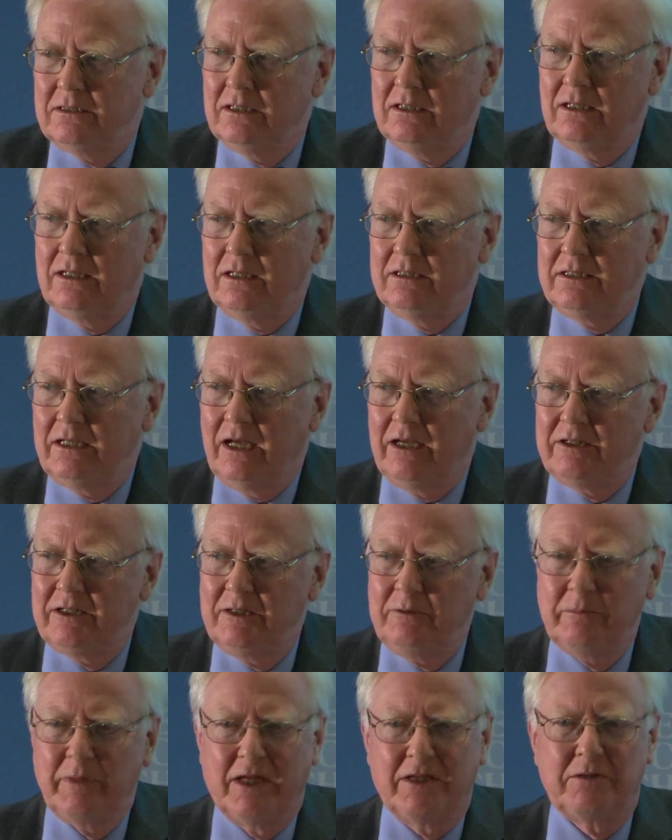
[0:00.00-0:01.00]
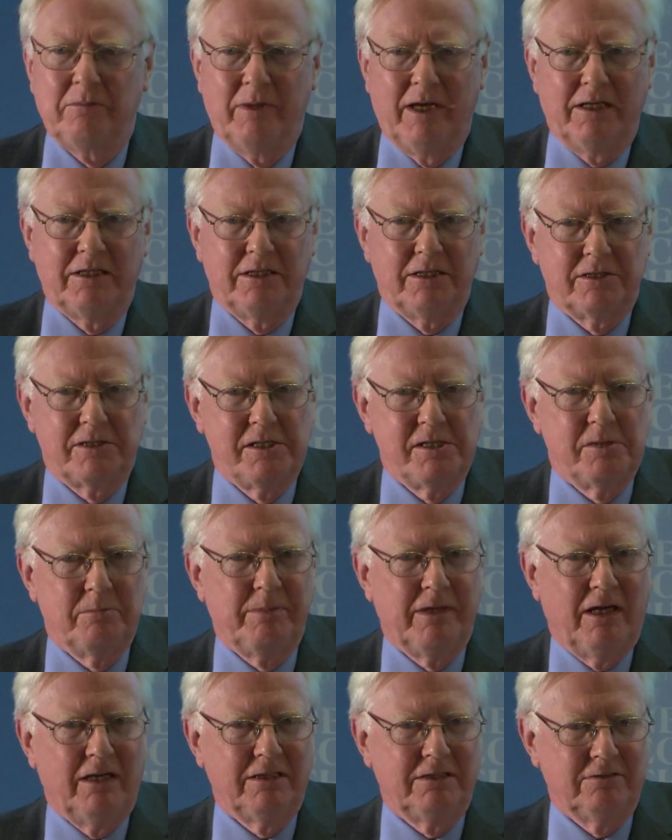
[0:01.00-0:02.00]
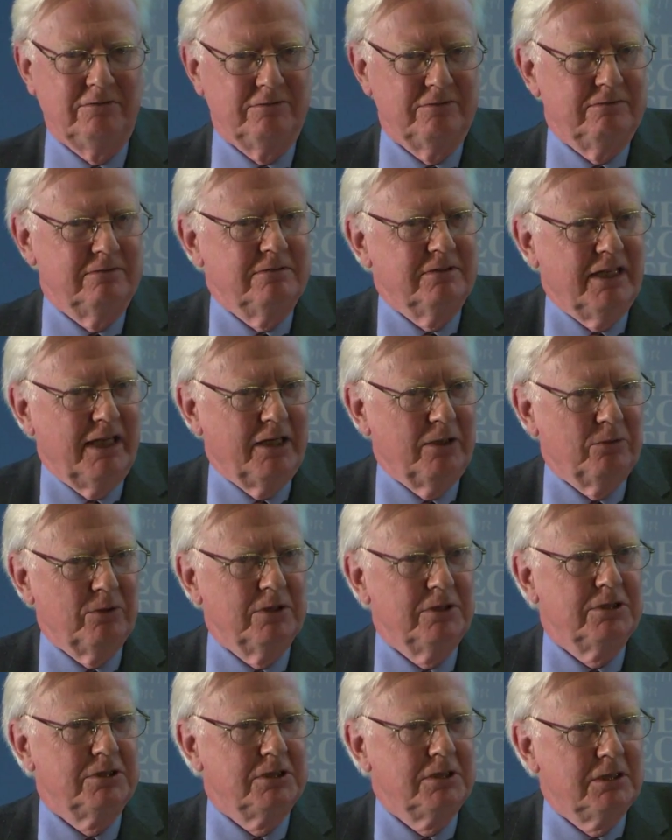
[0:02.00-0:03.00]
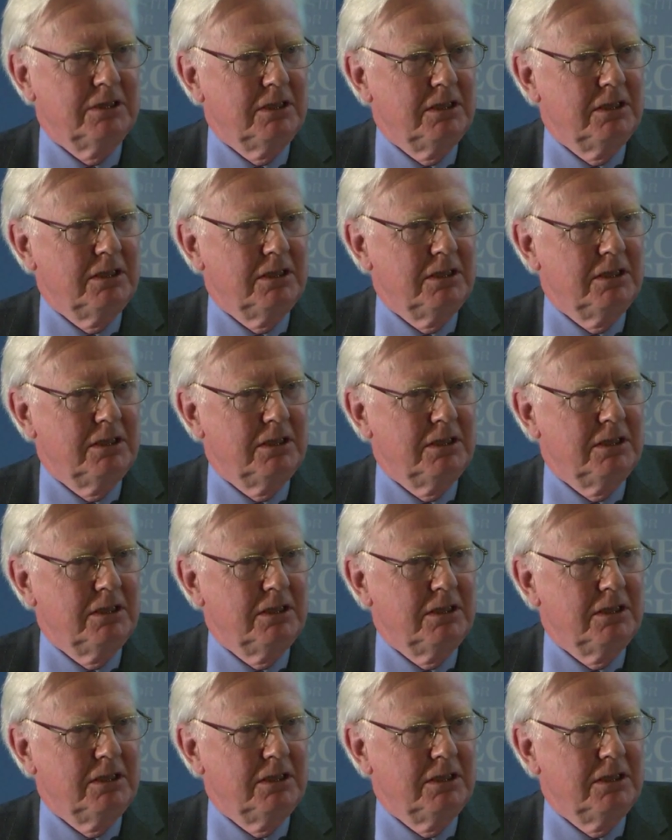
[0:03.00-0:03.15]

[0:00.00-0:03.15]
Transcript: I, I, think mathematics is a part of language.